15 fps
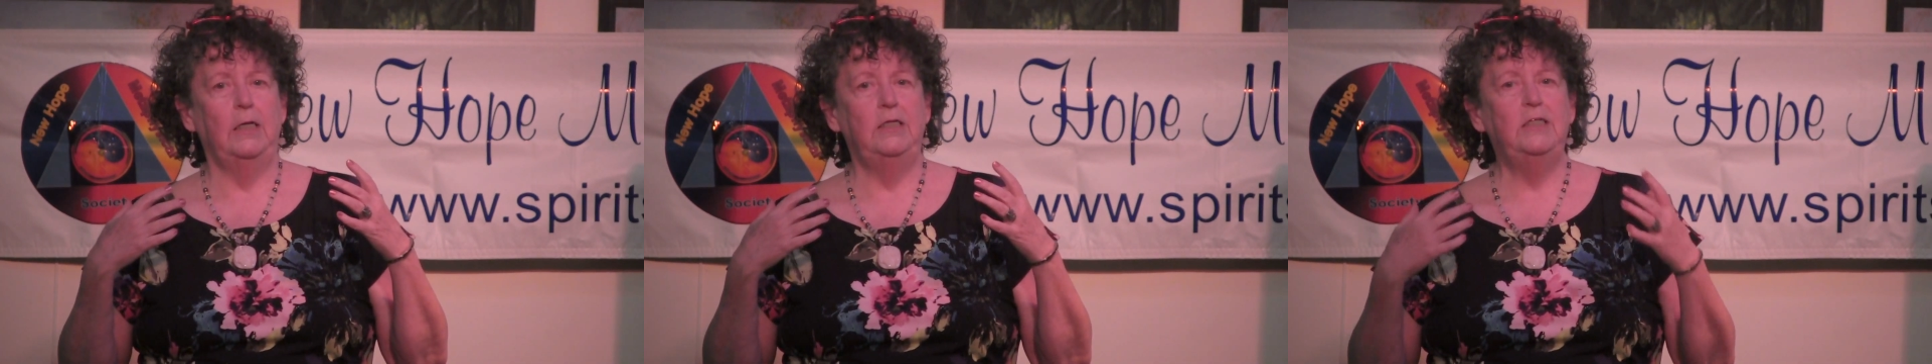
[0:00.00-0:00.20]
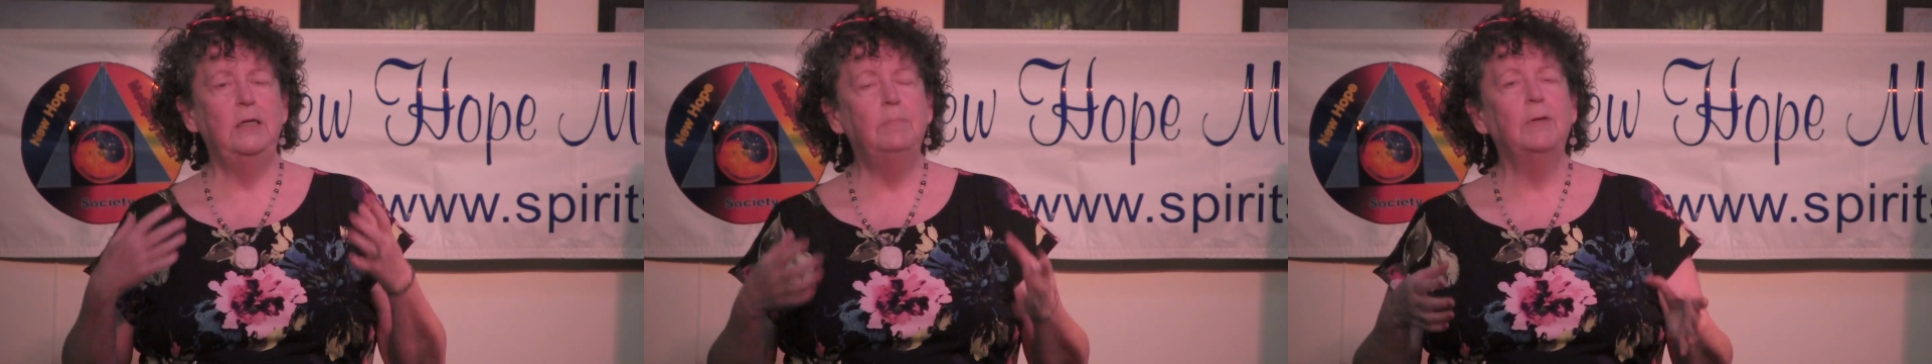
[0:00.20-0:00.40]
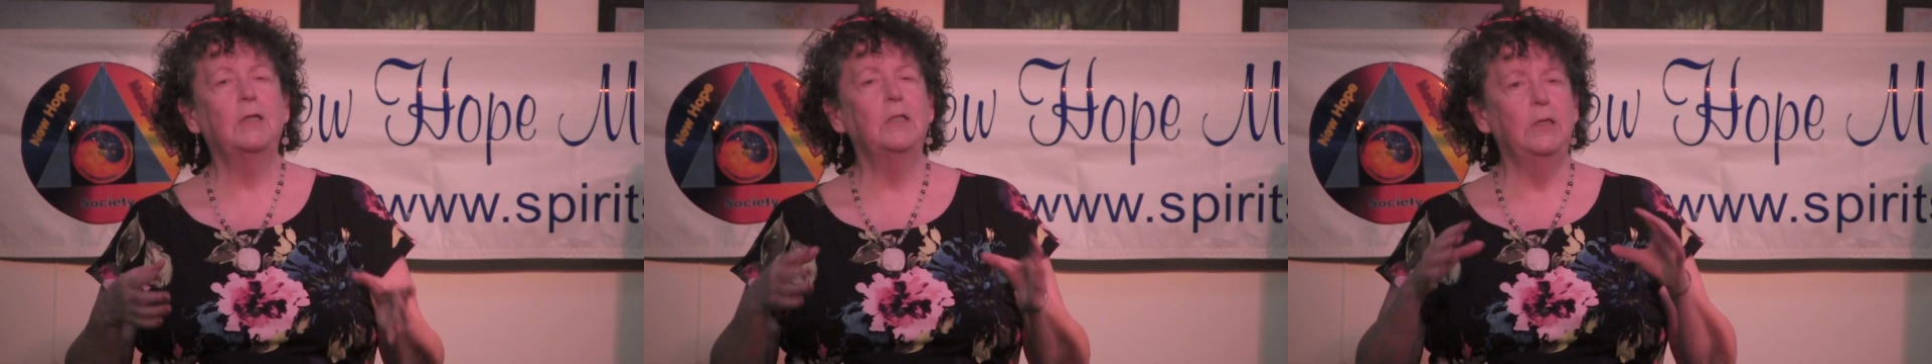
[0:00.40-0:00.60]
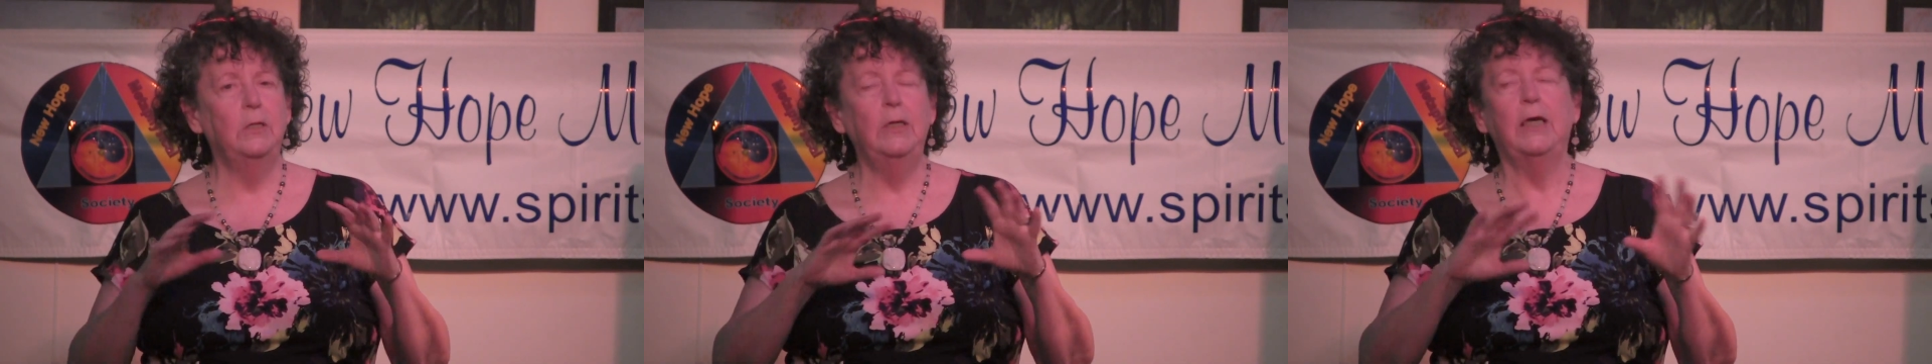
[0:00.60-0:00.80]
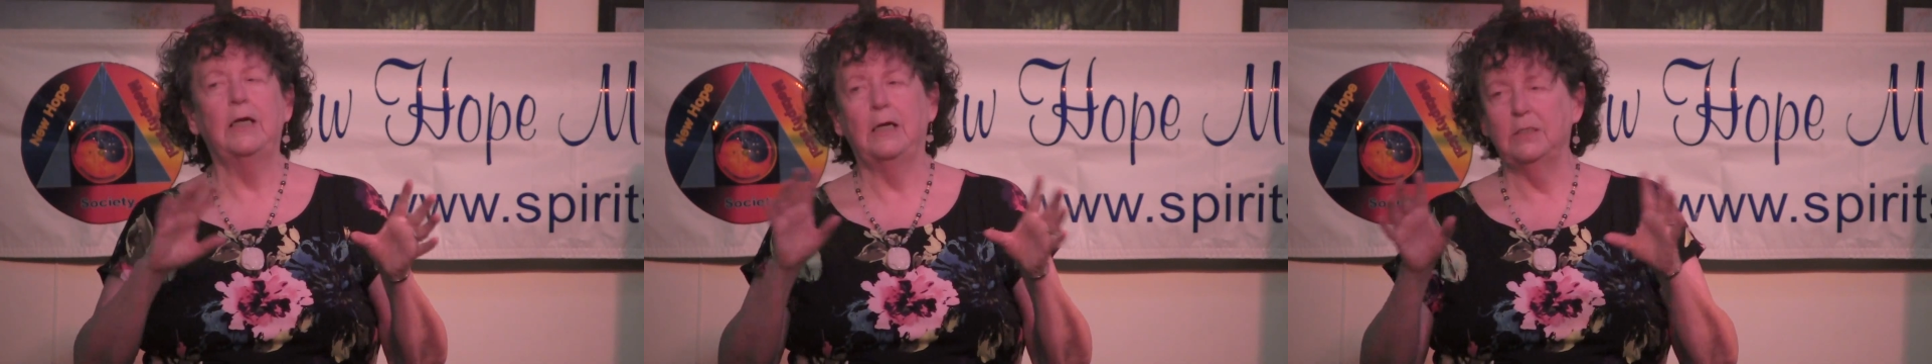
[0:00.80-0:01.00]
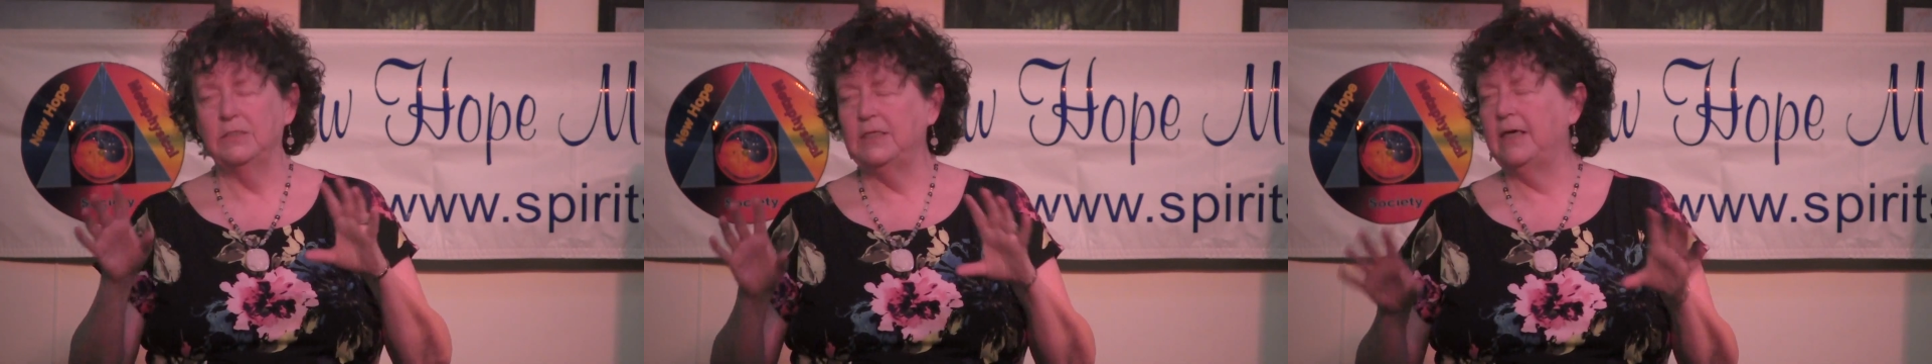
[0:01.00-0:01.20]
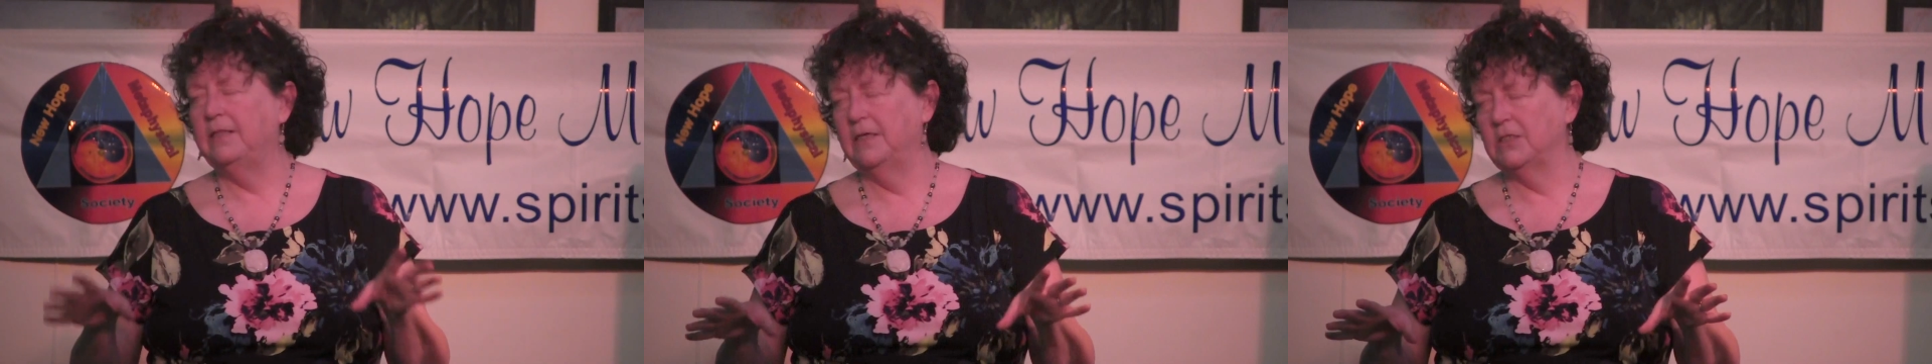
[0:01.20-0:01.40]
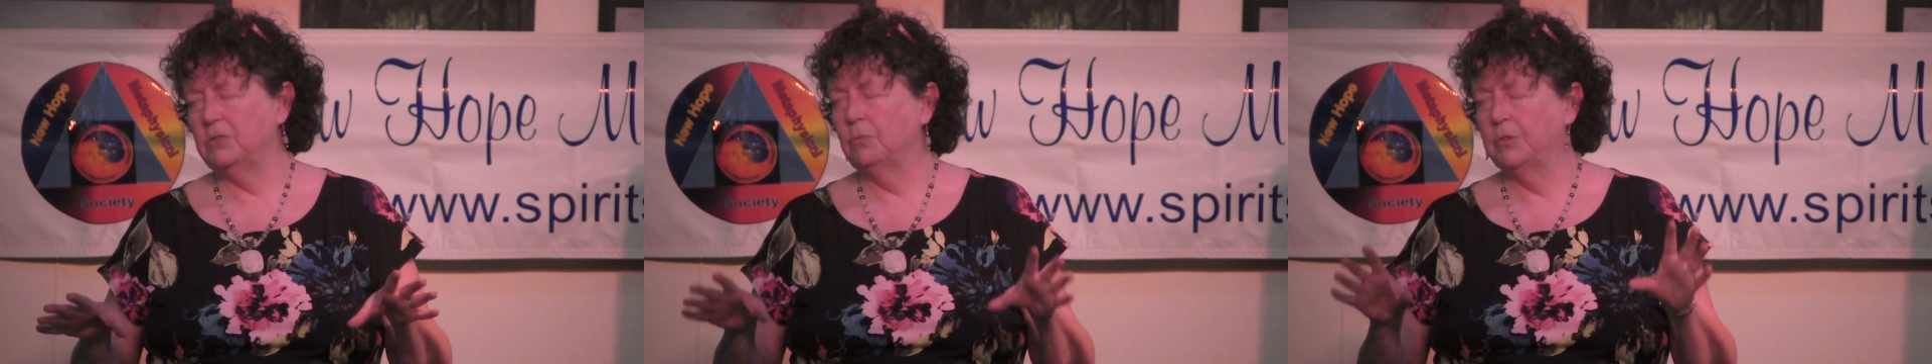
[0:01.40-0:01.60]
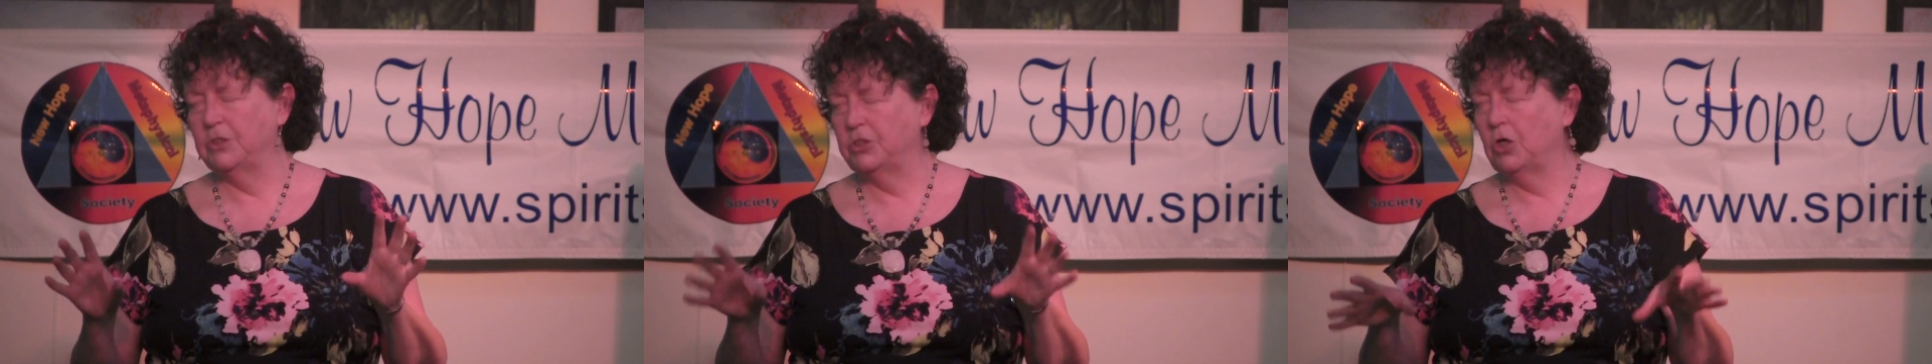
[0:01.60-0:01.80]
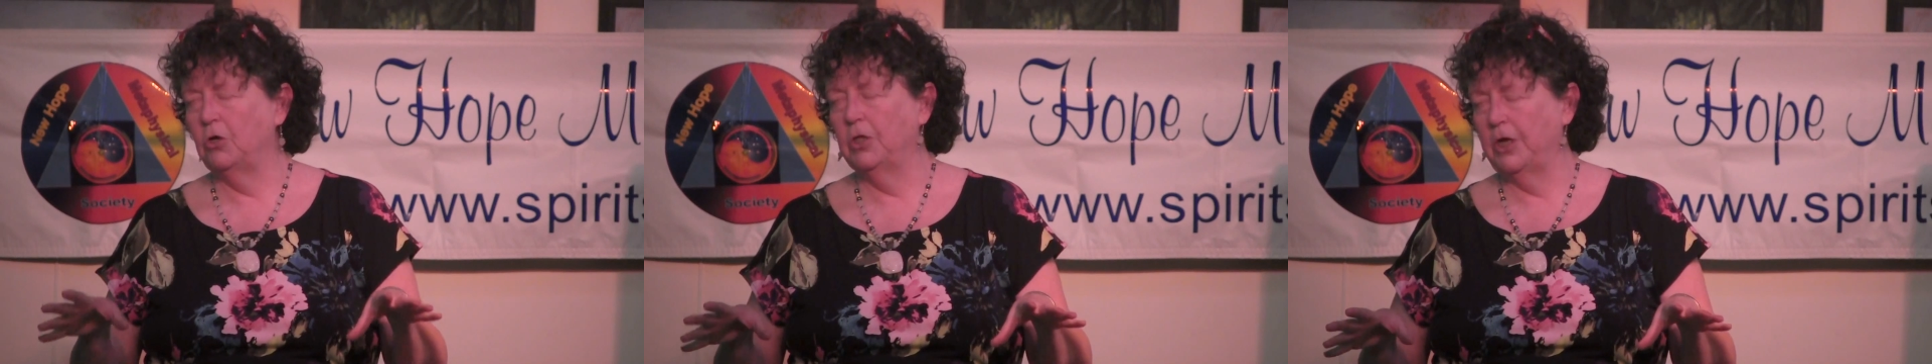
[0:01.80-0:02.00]
typically, and I'll say this with
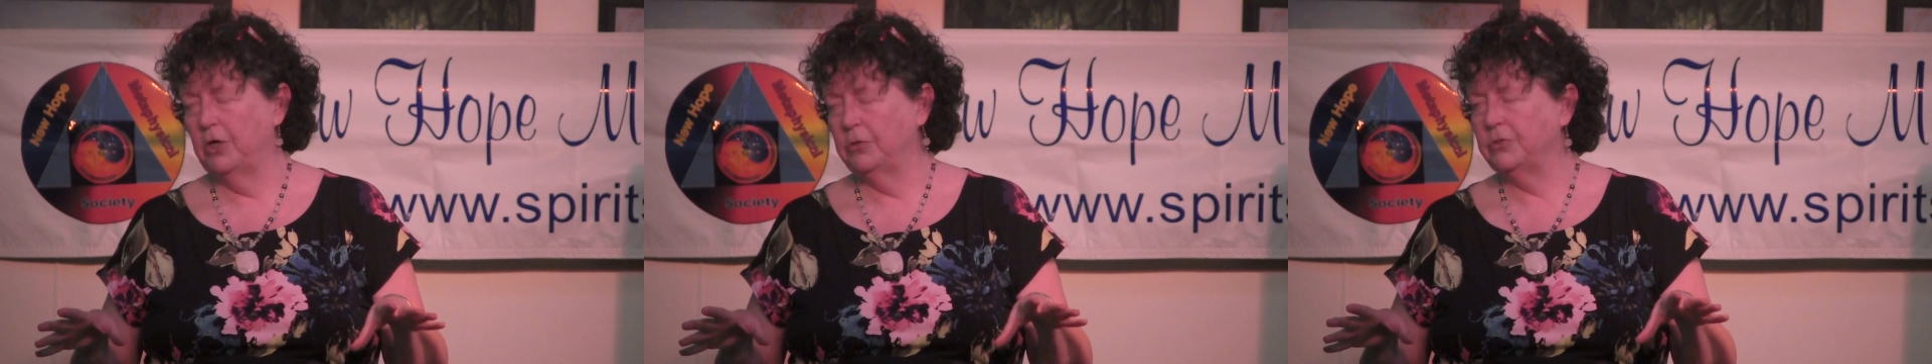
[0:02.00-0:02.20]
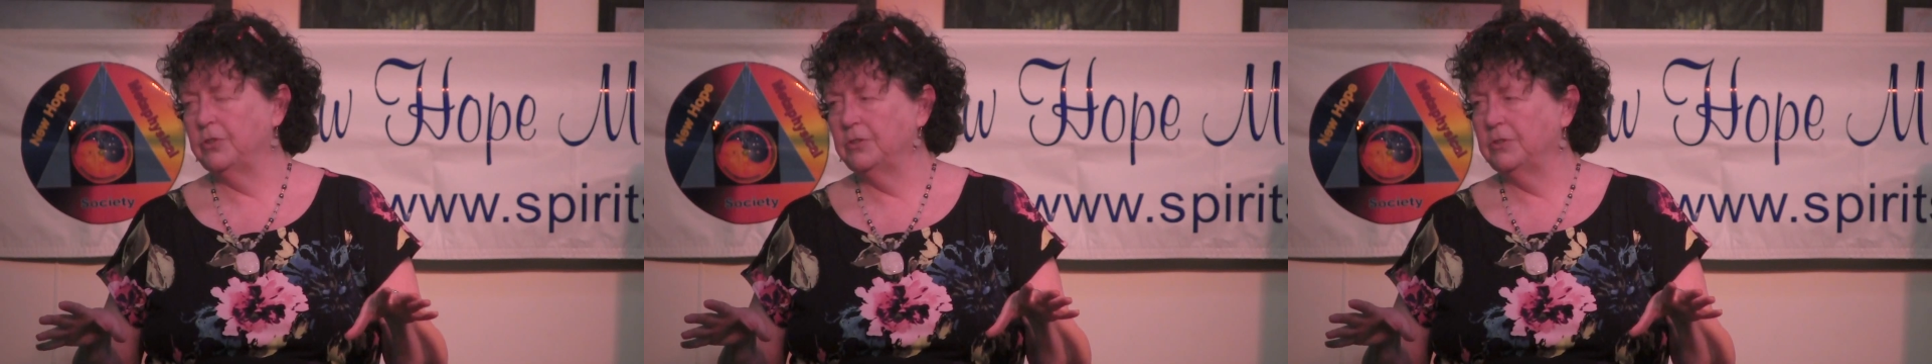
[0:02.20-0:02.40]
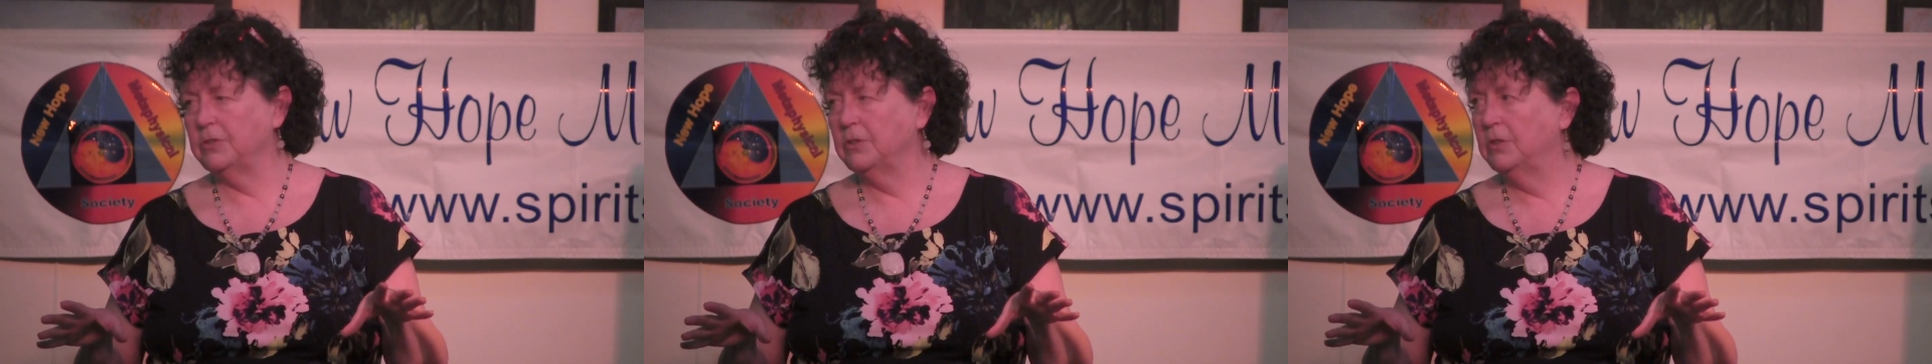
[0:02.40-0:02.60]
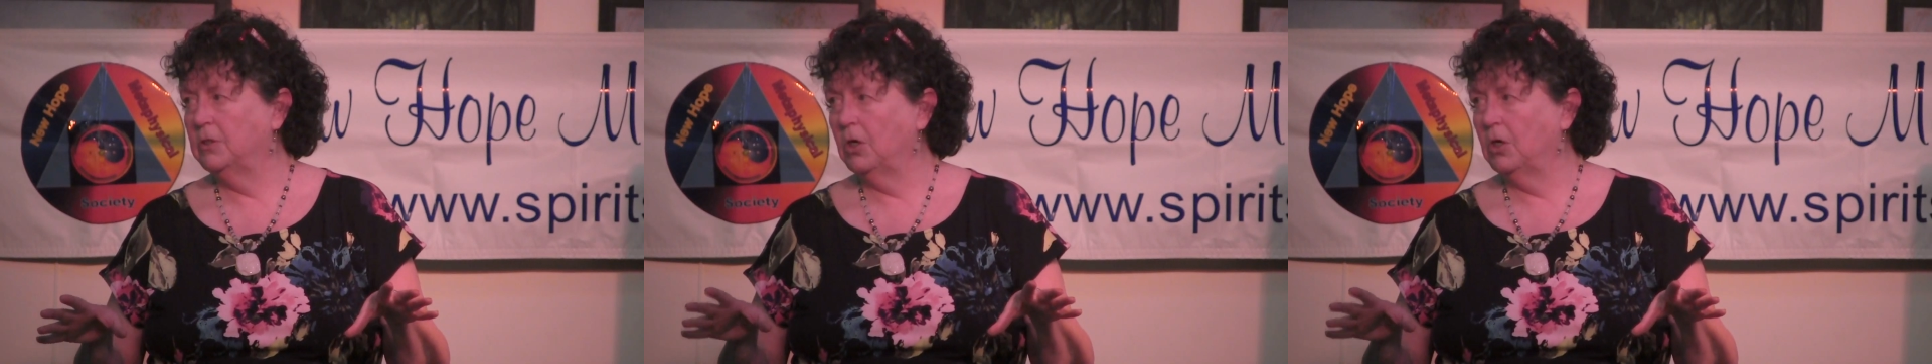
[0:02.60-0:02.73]
scoliosis,